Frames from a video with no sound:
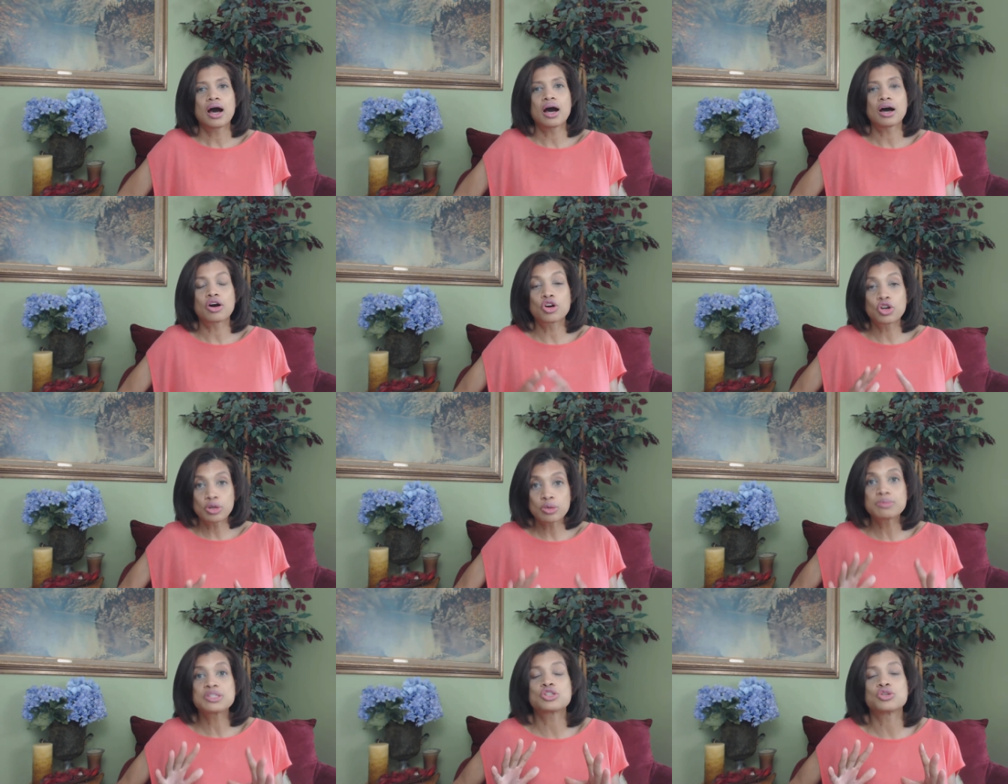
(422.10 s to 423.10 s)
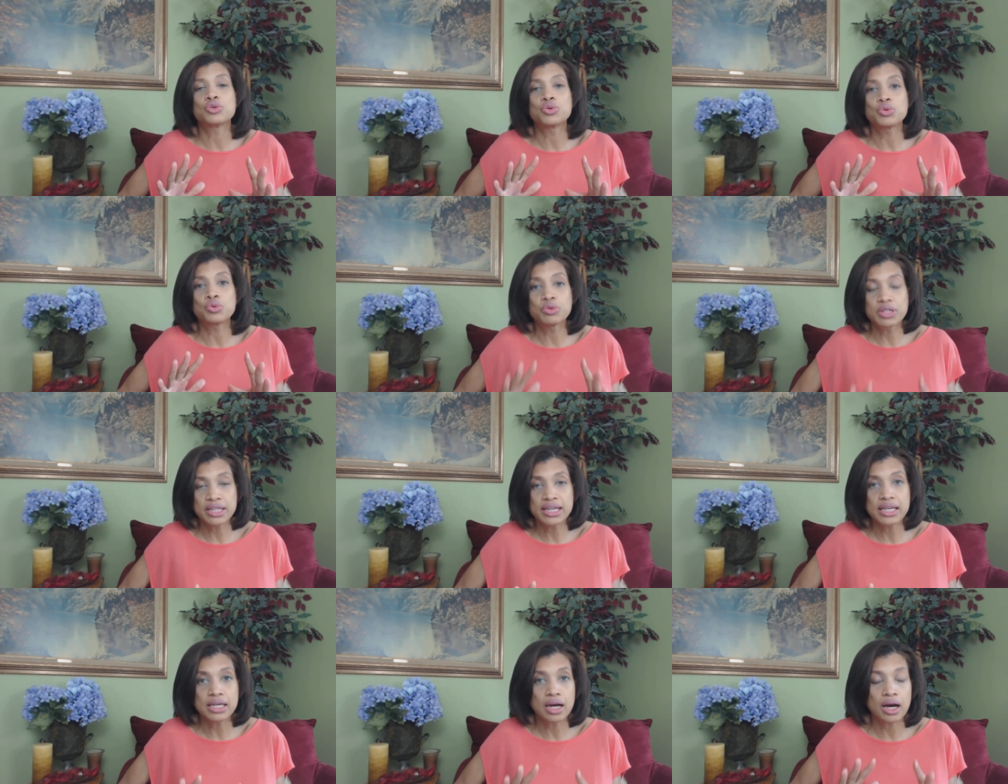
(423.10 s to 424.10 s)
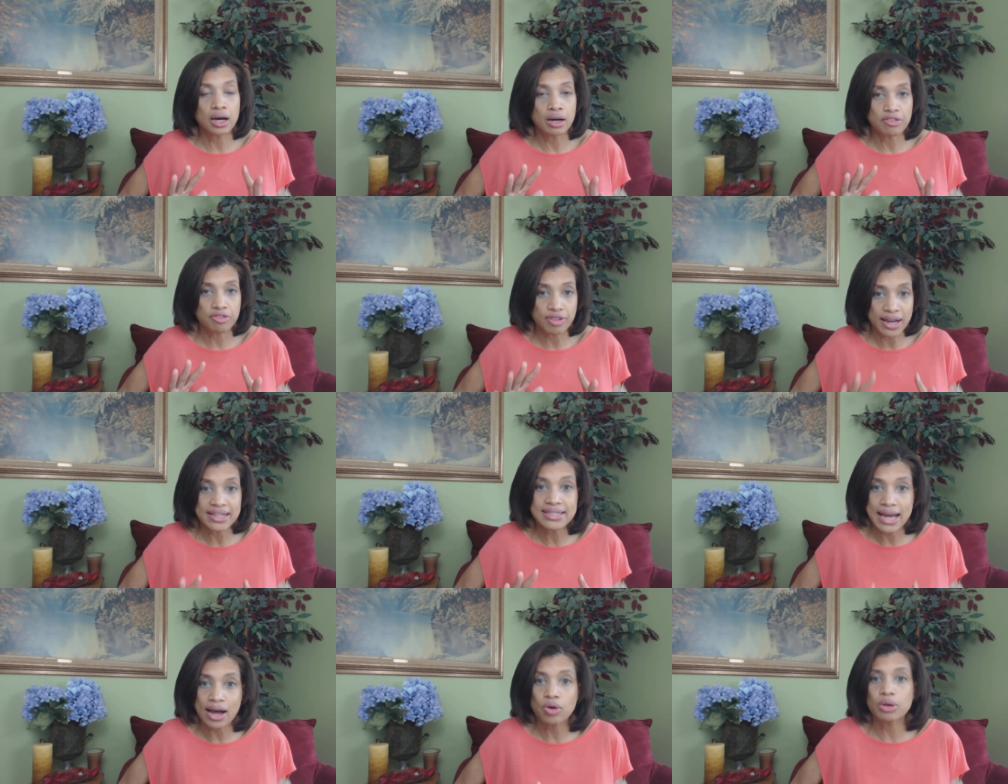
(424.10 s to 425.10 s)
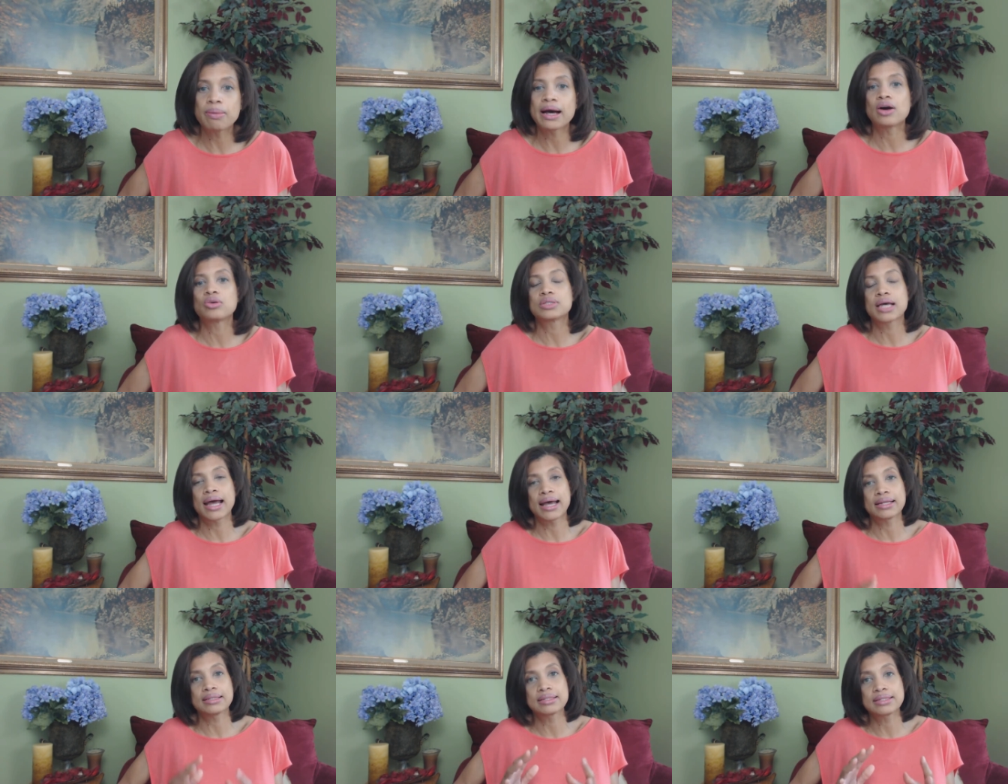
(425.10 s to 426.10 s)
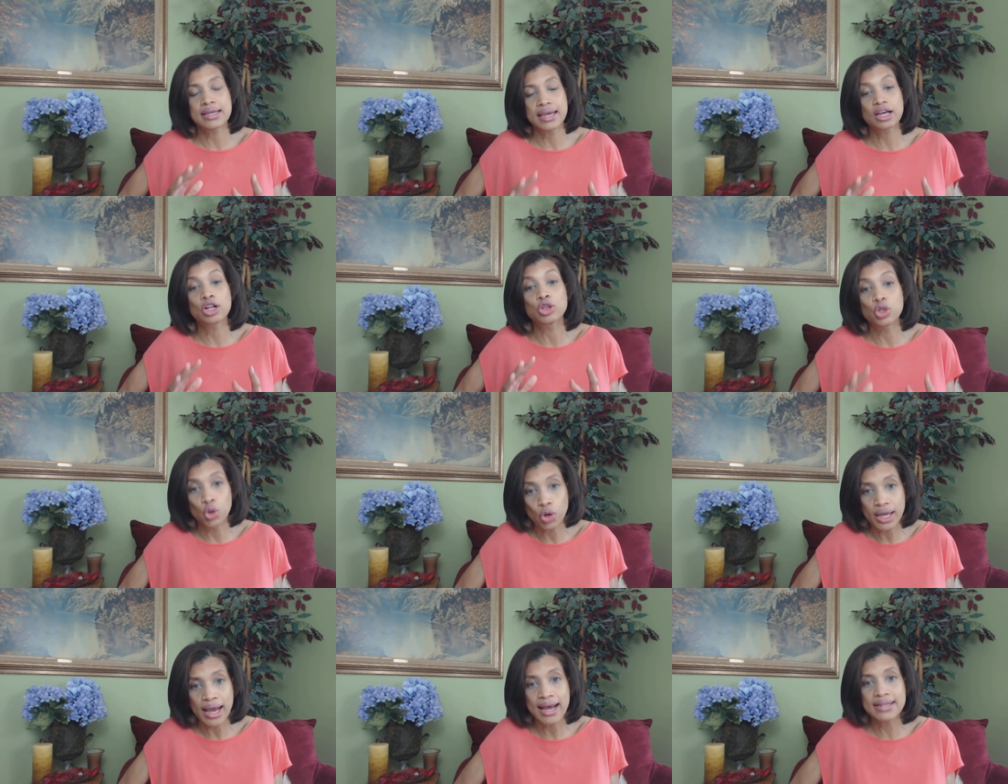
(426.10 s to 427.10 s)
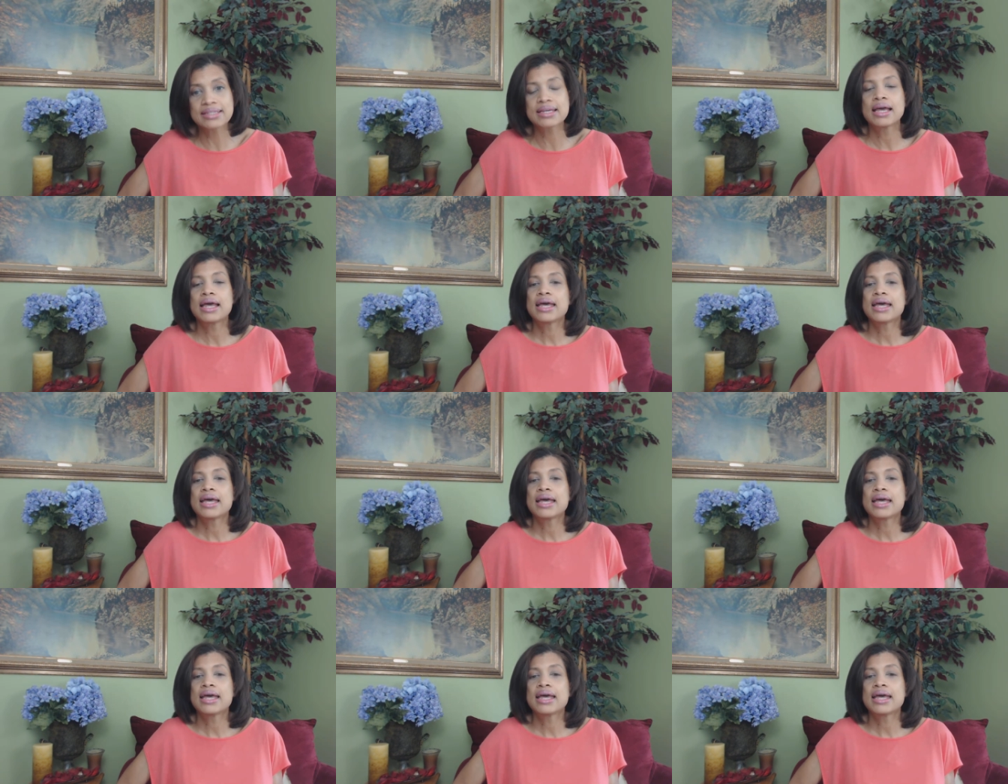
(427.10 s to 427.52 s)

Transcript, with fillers: uh, herb to really uh, find out about and take a look at.